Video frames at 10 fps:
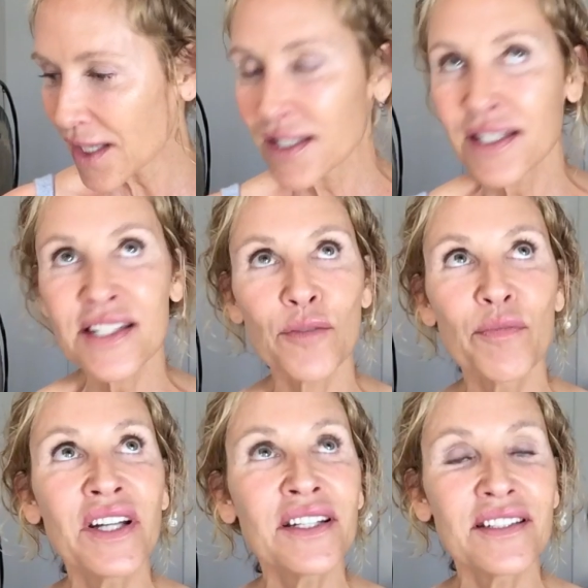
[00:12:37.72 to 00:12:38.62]
this
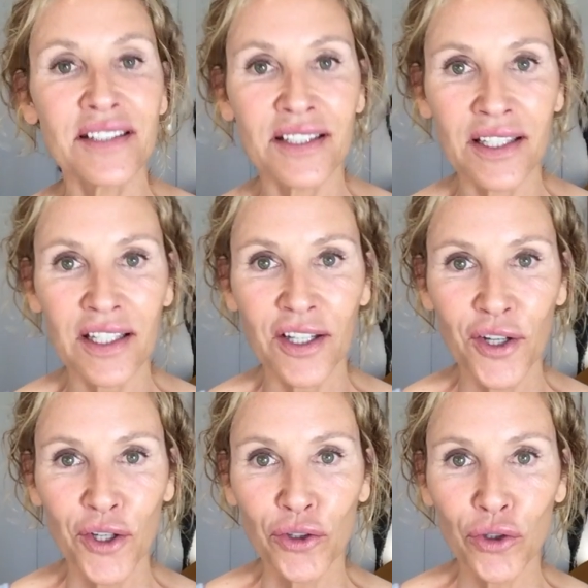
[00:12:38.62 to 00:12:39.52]
ability
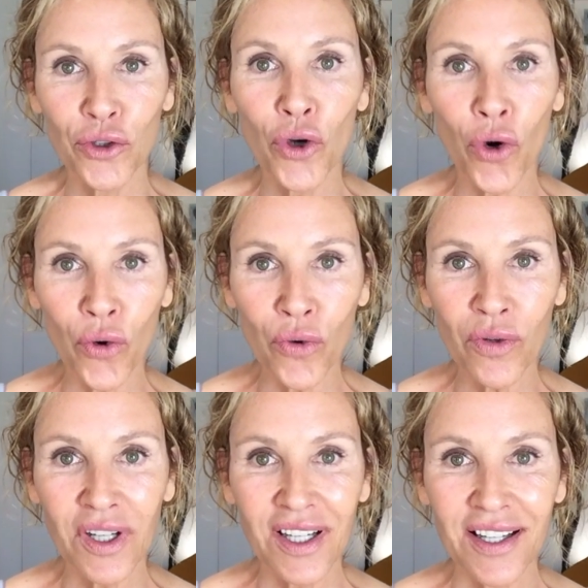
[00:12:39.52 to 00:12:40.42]
to know
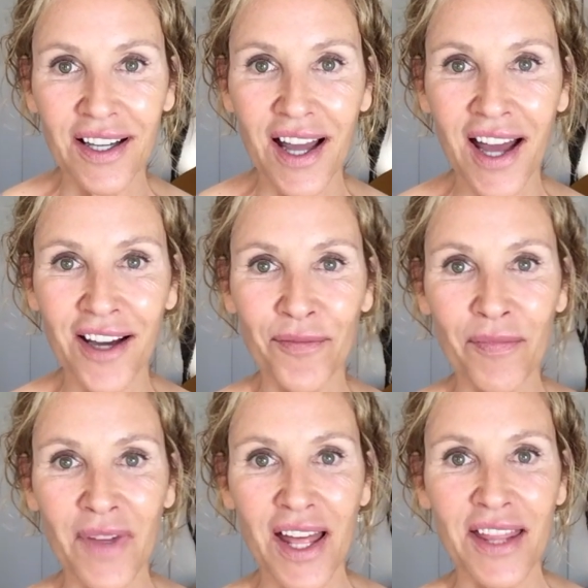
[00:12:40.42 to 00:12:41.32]

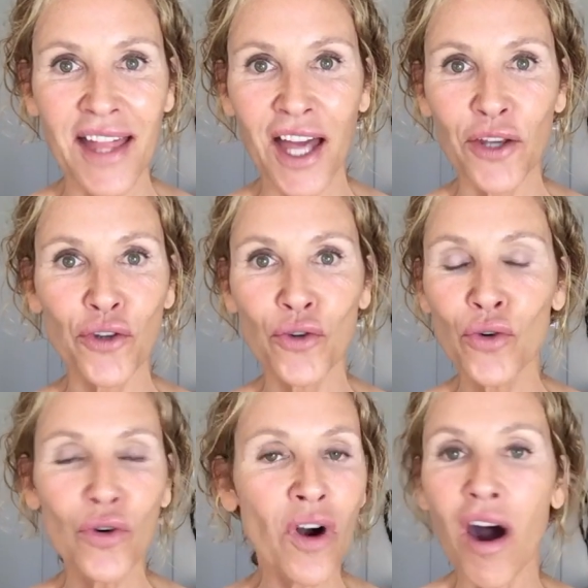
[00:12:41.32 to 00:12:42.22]
that
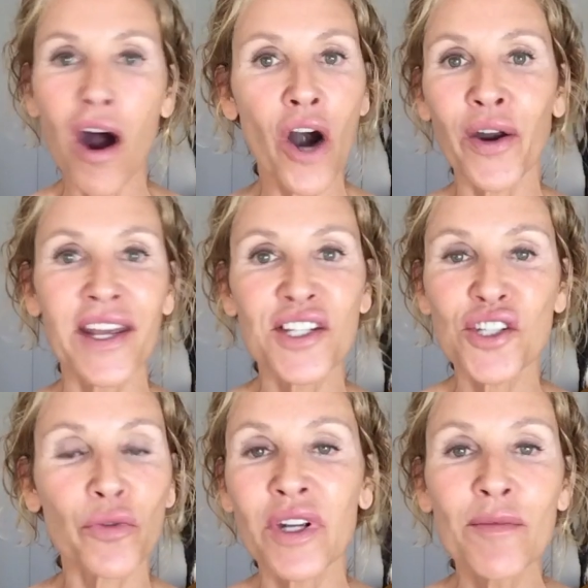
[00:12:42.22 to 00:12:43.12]
you are
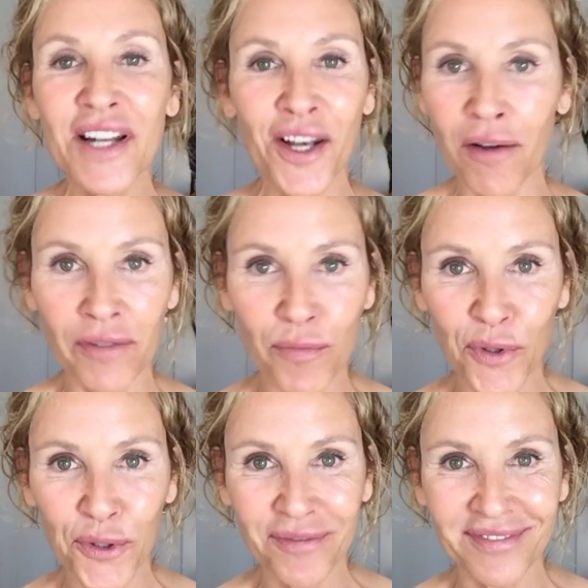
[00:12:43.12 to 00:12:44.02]
extremely
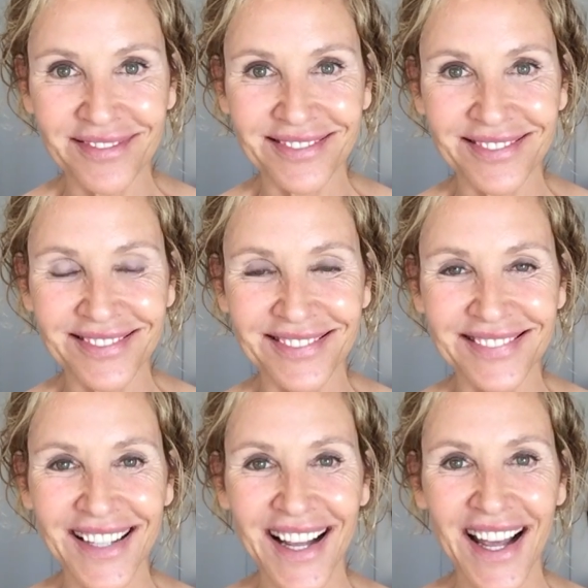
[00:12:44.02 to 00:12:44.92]
lovable
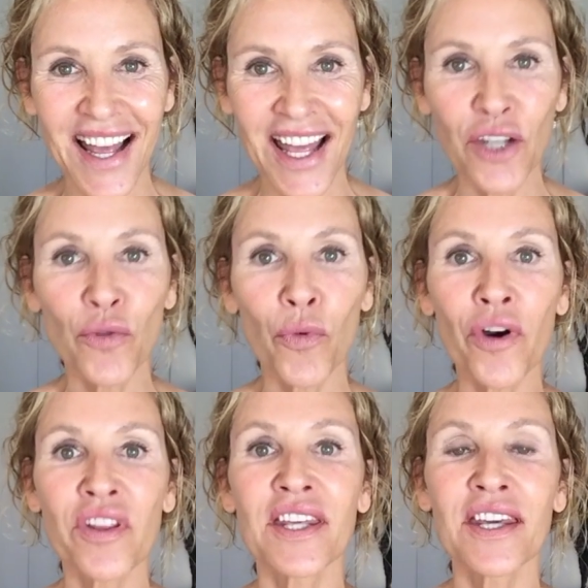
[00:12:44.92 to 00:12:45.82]
and
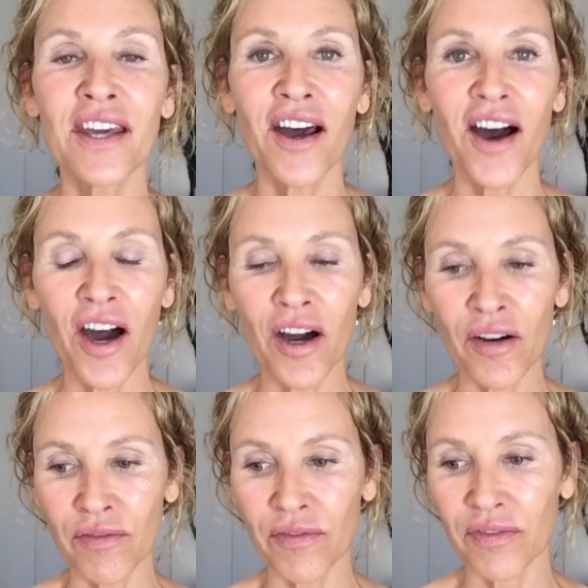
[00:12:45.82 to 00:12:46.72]
worthy
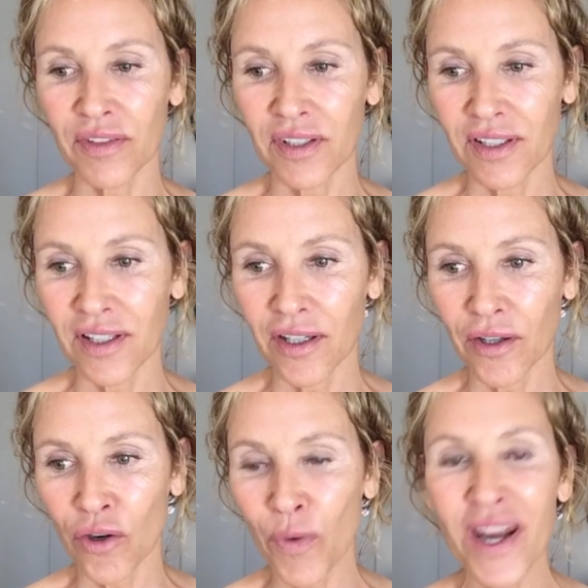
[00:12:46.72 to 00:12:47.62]
of
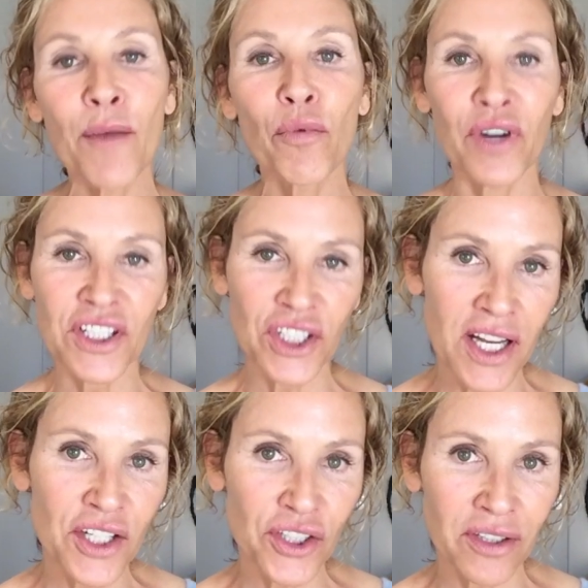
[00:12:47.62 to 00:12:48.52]
great
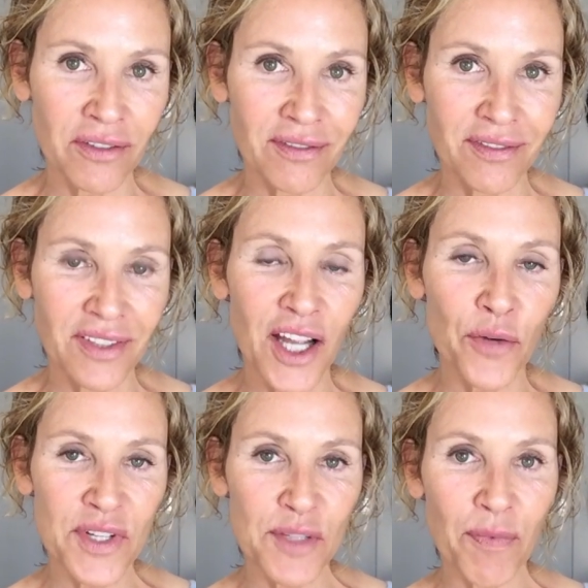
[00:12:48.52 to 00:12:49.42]
appreciation and
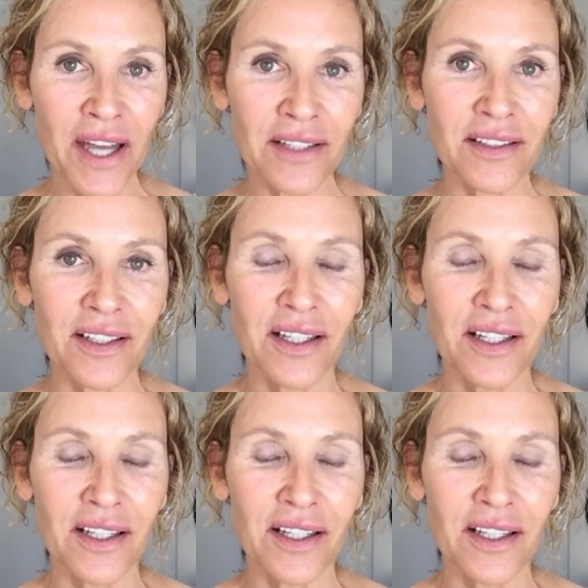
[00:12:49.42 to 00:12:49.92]
respect,